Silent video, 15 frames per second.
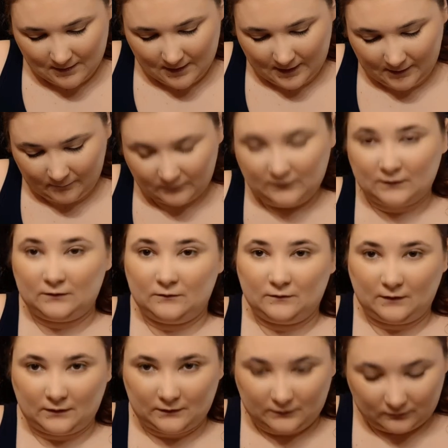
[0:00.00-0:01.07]
I hate when they do
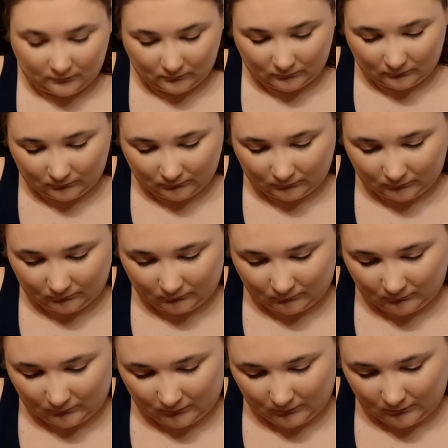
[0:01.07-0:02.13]
this.
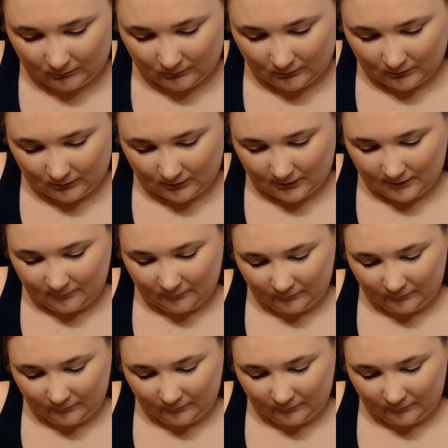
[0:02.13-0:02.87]
Even